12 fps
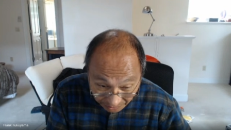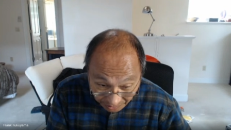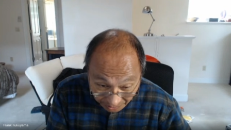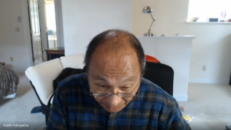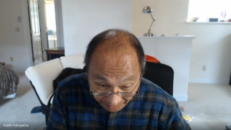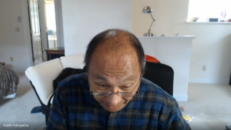And
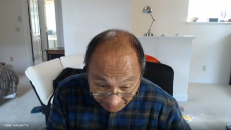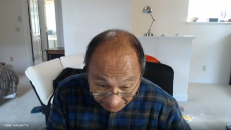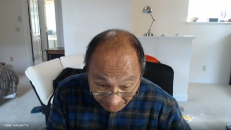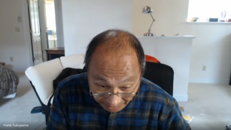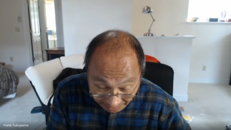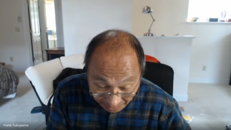so they've
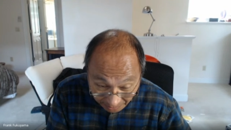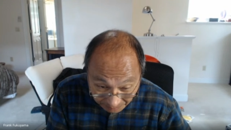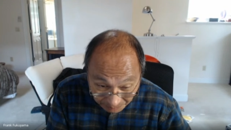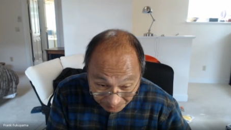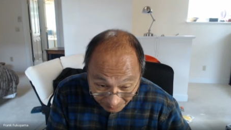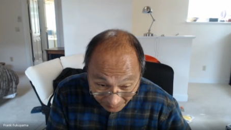gotten
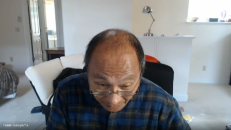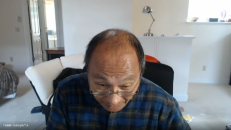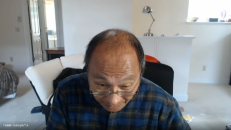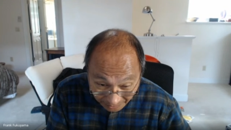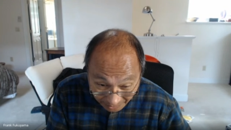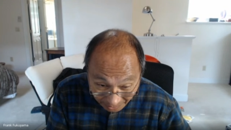
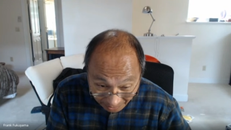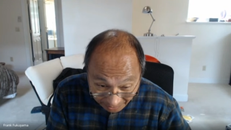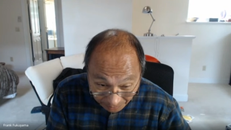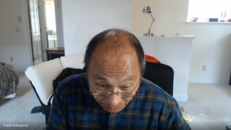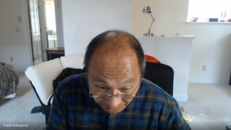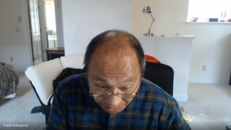uh, a
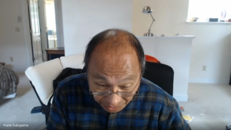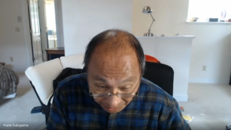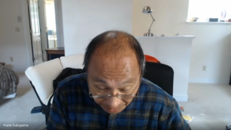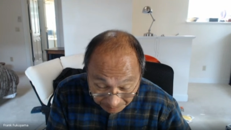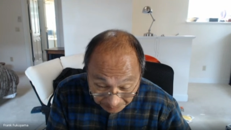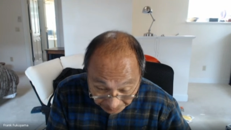lot
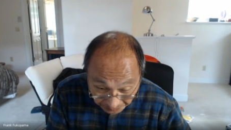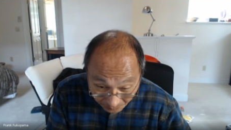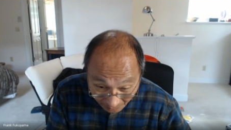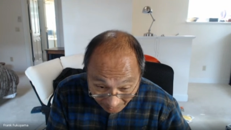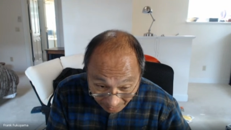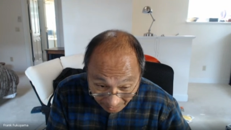richer,
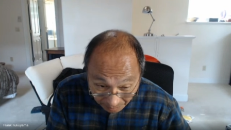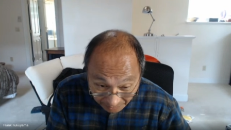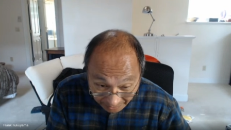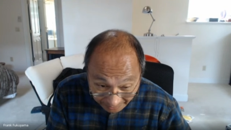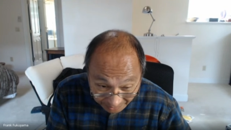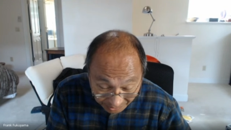uh, but
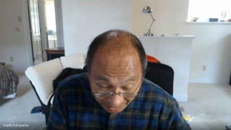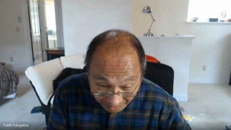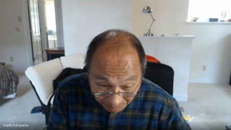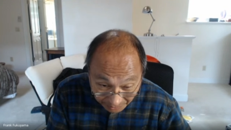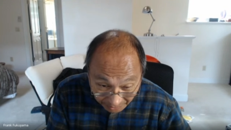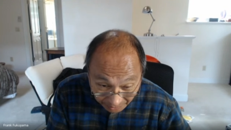it has
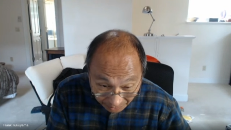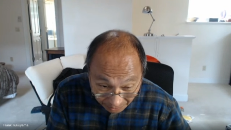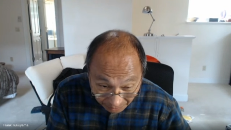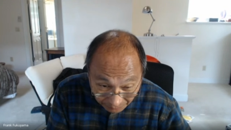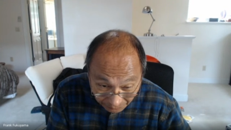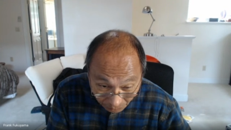not been
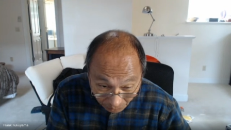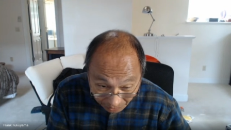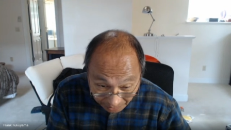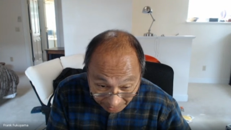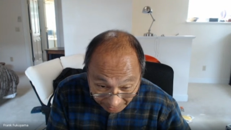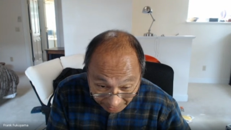good for
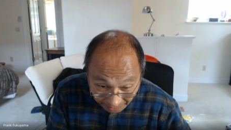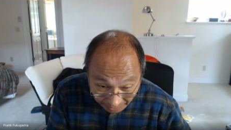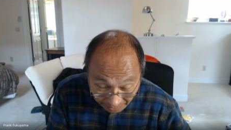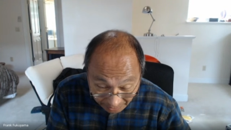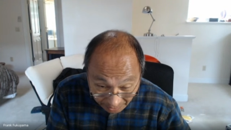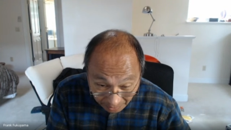ordinary
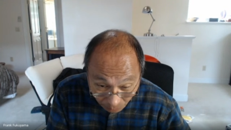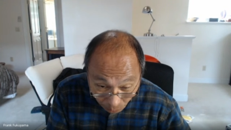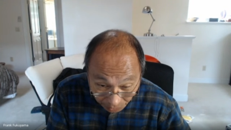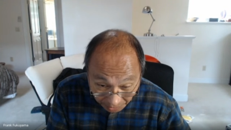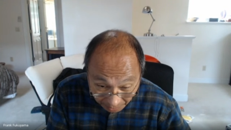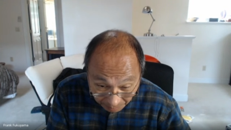uh,
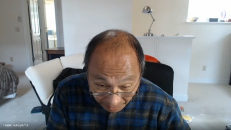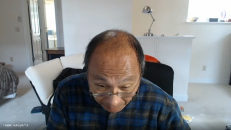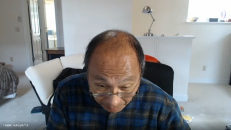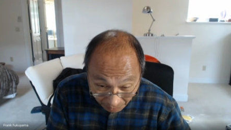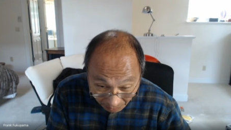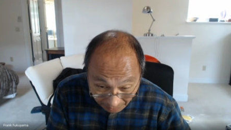working
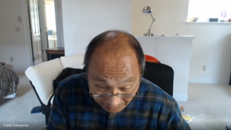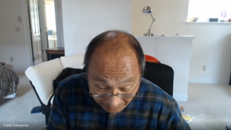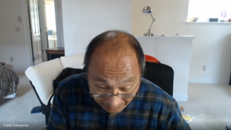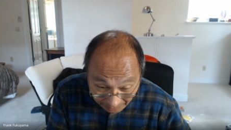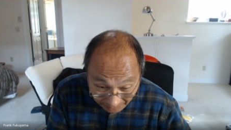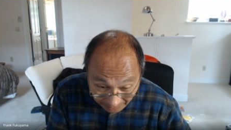people.
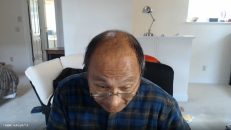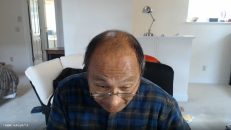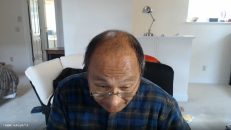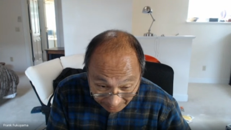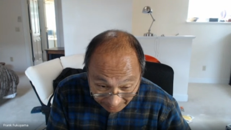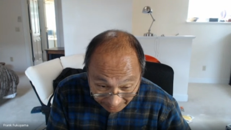
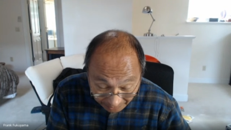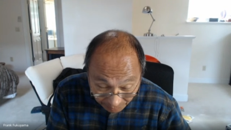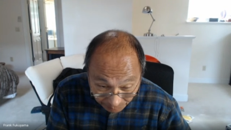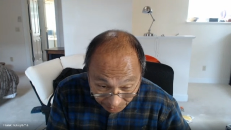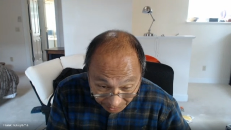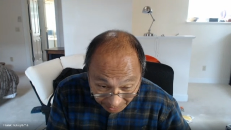Uh, and in
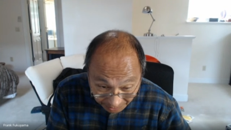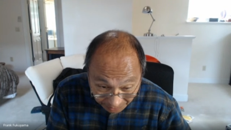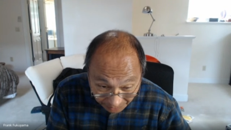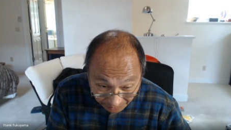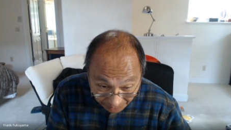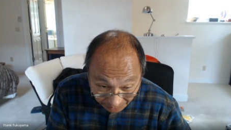
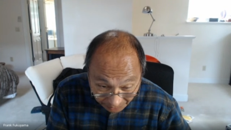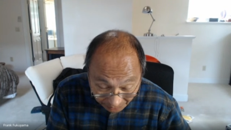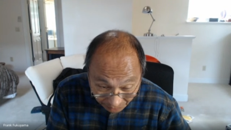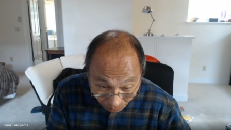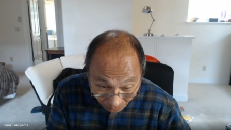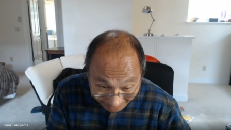particular,
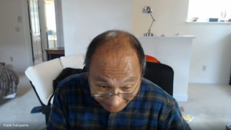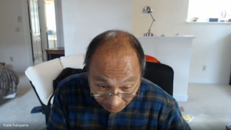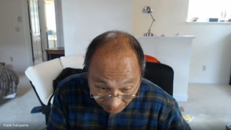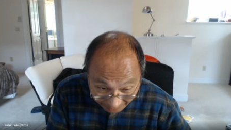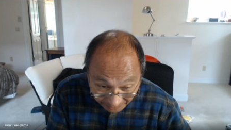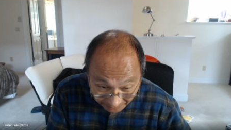the right
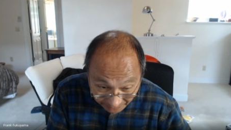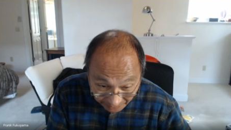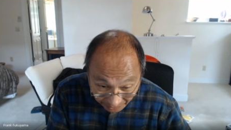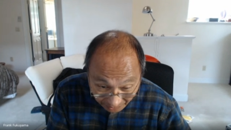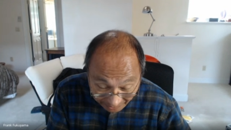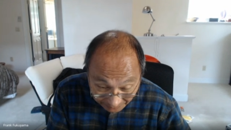rather than
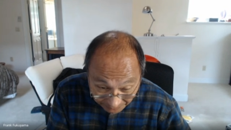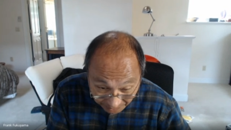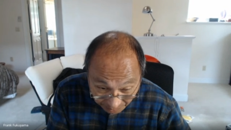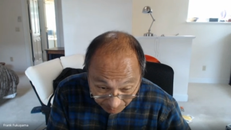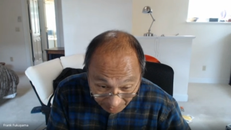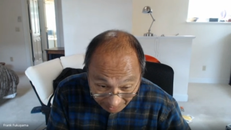the left has
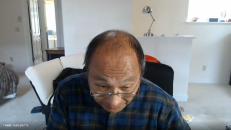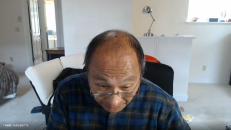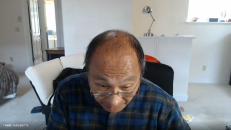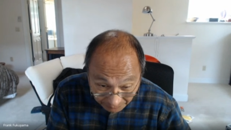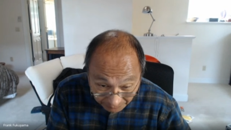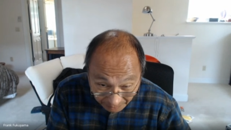
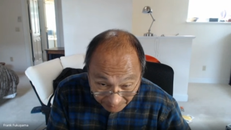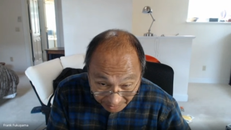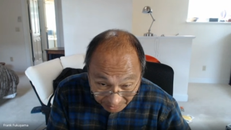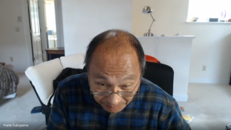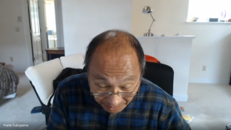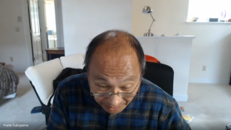profited from this
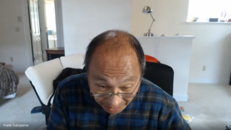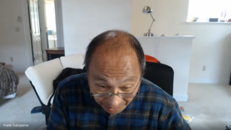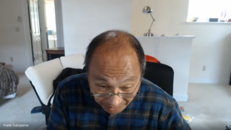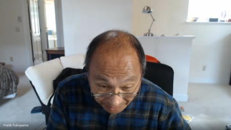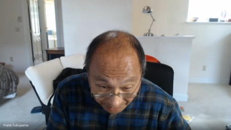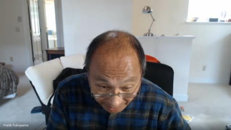because
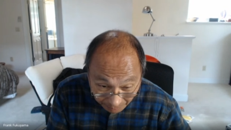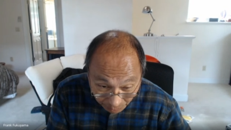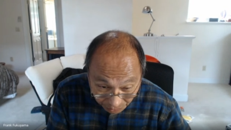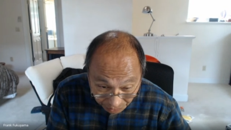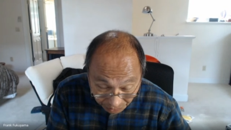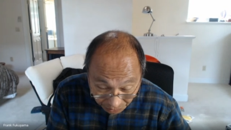they're able
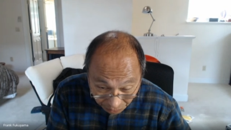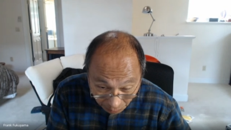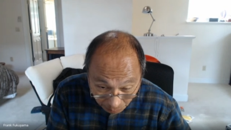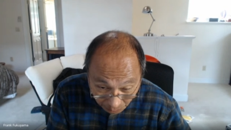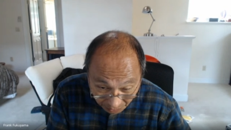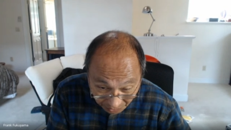to
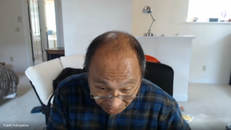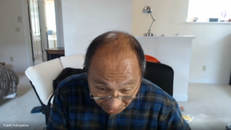interpret this